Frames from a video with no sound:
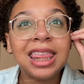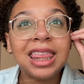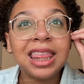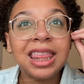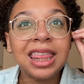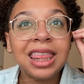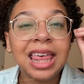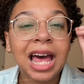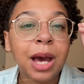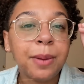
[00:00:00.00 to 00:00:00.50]

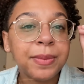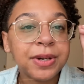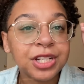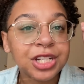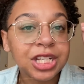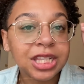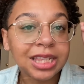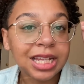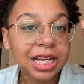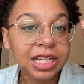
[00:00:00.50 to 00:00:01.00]
that
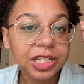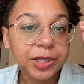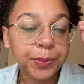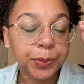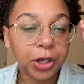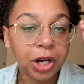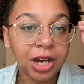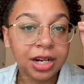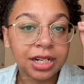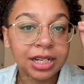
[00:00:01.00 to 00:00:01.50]
much less
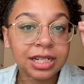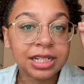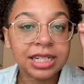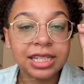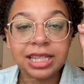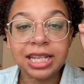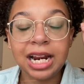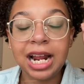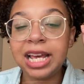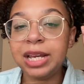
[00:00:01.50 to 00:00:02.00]
product
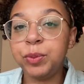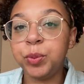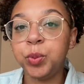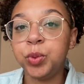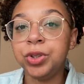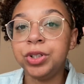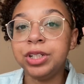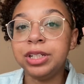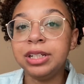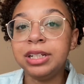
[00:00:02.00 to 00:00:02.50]
than I
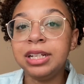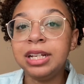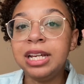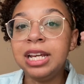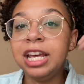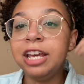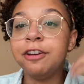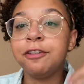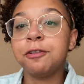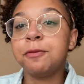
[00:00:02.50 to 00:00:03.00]
would
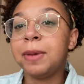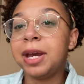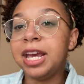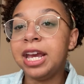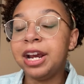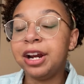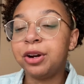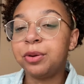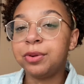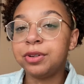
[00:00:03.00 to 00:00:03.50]
if my
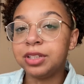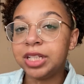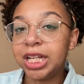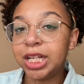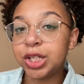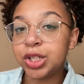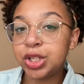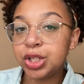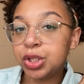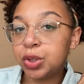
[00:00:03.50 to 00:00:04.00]
hair were
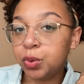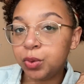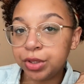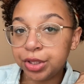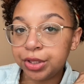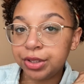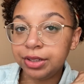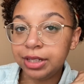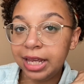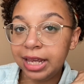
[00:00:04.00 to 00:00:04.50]
like
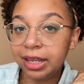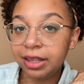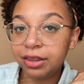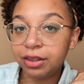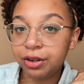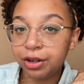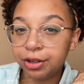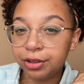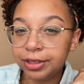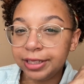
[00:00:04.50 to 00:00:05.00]
shoulder length
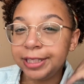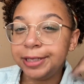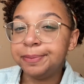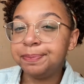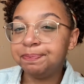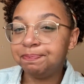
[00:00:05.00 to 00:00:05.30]
curly.